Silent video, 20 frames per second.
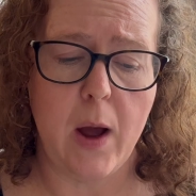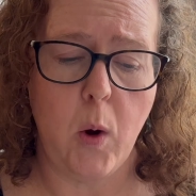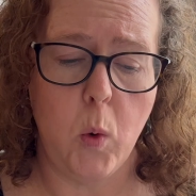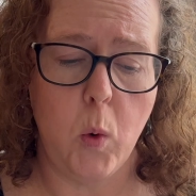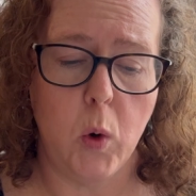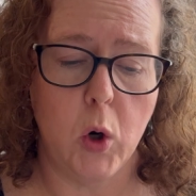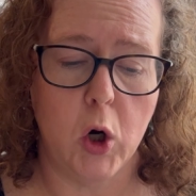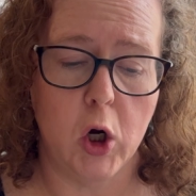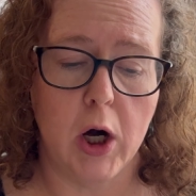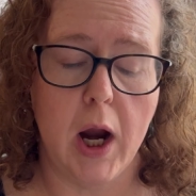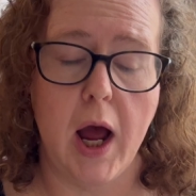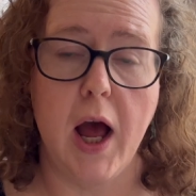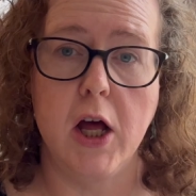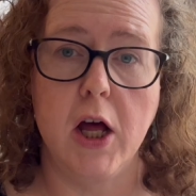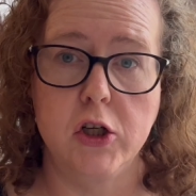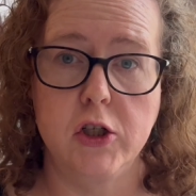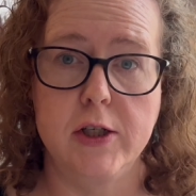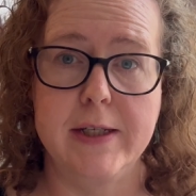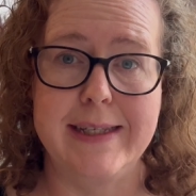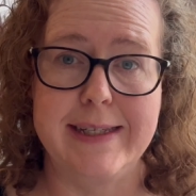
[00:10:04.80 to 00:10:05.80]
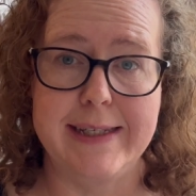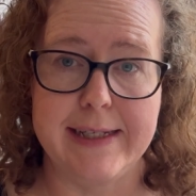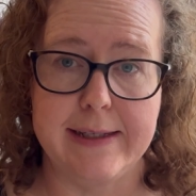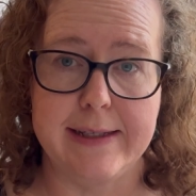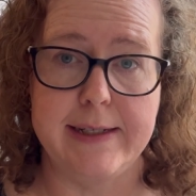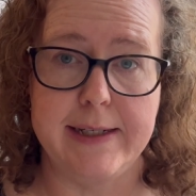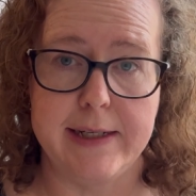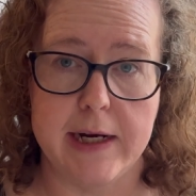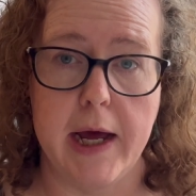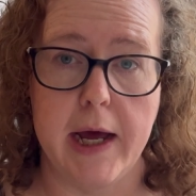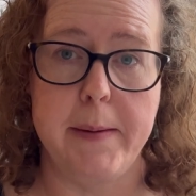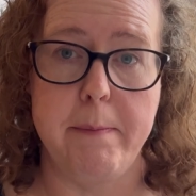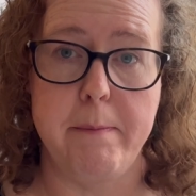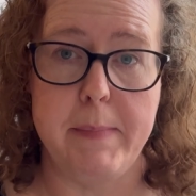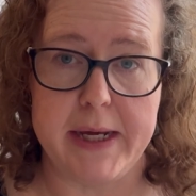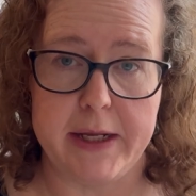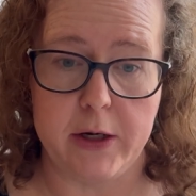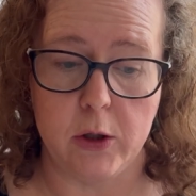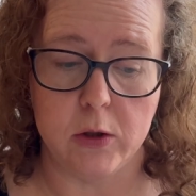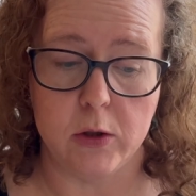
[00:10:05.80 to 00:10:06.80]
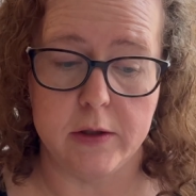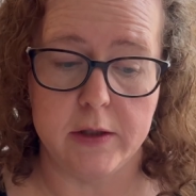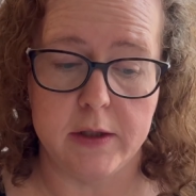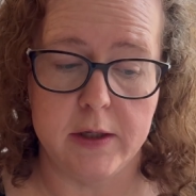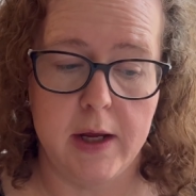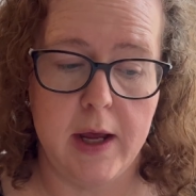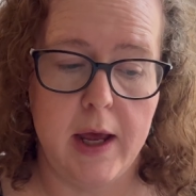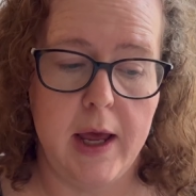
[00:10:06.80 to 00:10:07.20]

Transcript: or 169 meters.